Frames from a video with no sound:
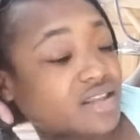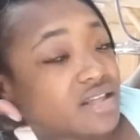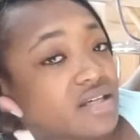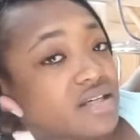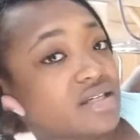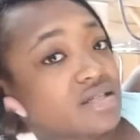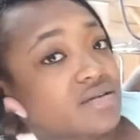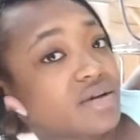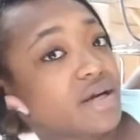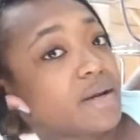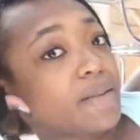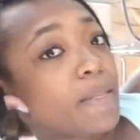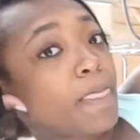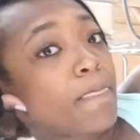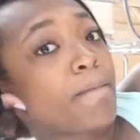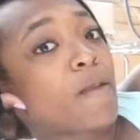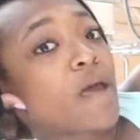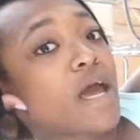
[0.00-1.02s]
this right
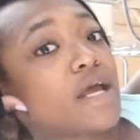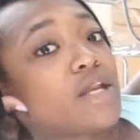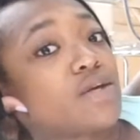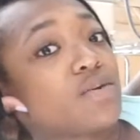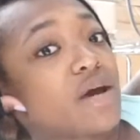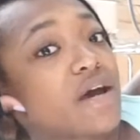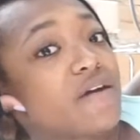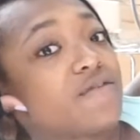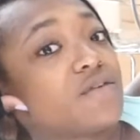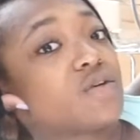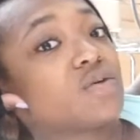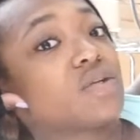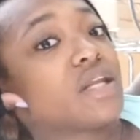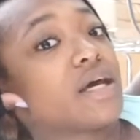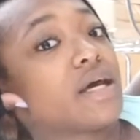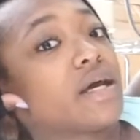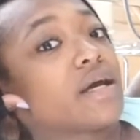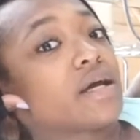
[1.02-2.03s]
and you have your
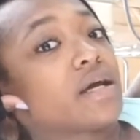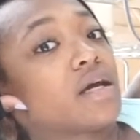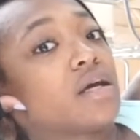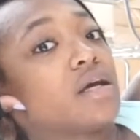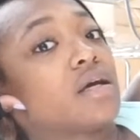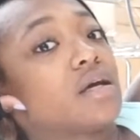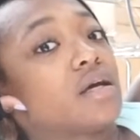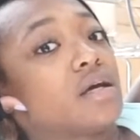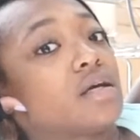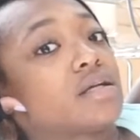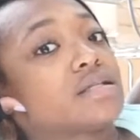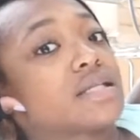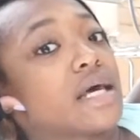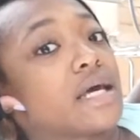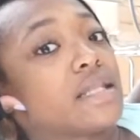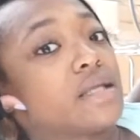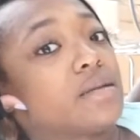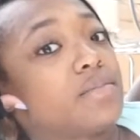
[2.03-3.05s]
leg
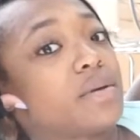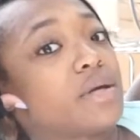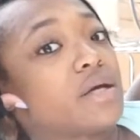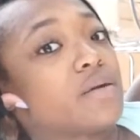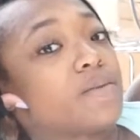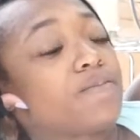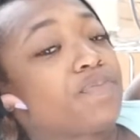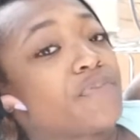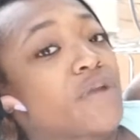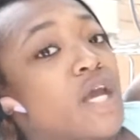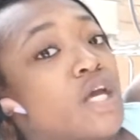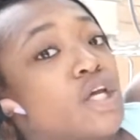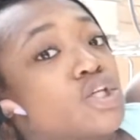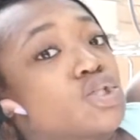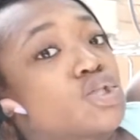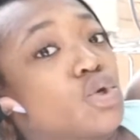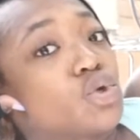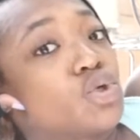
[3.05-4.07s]
slightly bent.
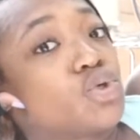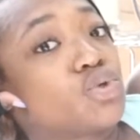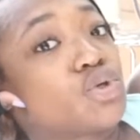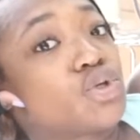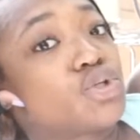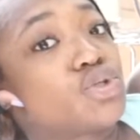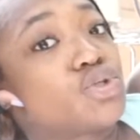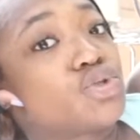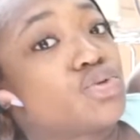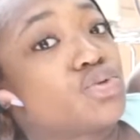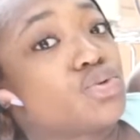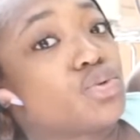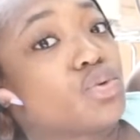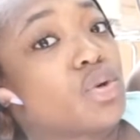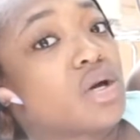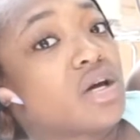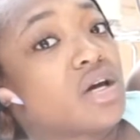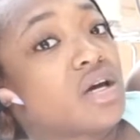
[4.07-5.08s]
So you could do
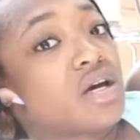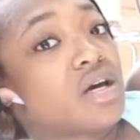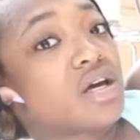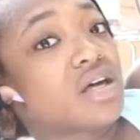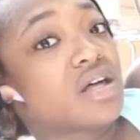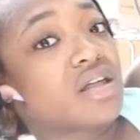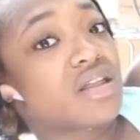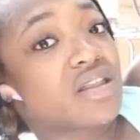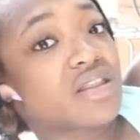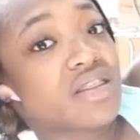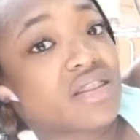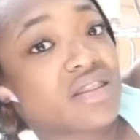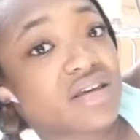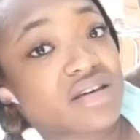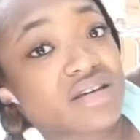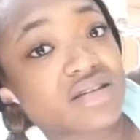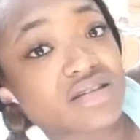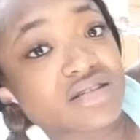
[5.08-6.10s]

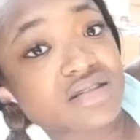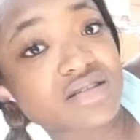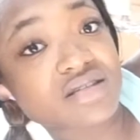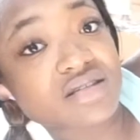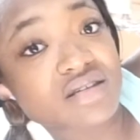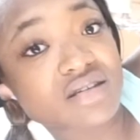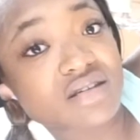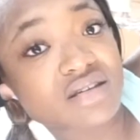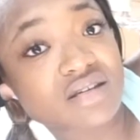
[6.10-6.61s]
this